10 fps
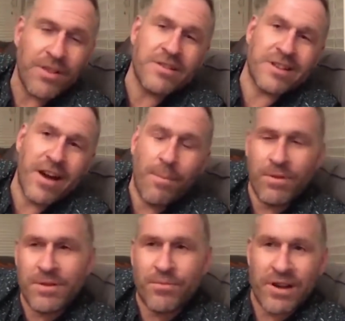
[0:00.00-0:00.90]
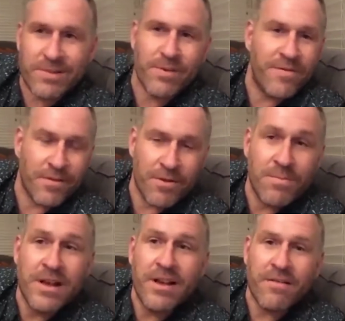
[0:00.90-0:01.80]
Well, there's a couple in the press briefing
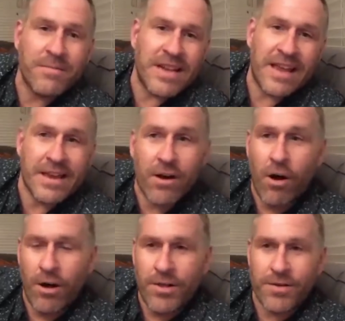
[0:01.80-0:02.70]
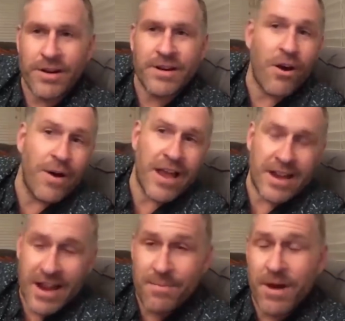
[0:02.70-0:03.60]
room from the Daily Caller and
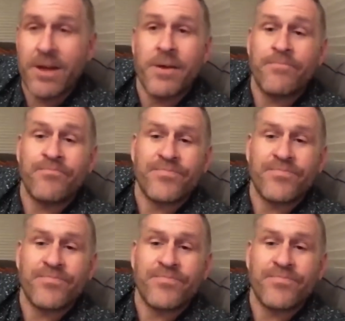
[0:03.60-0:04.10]
OANN, but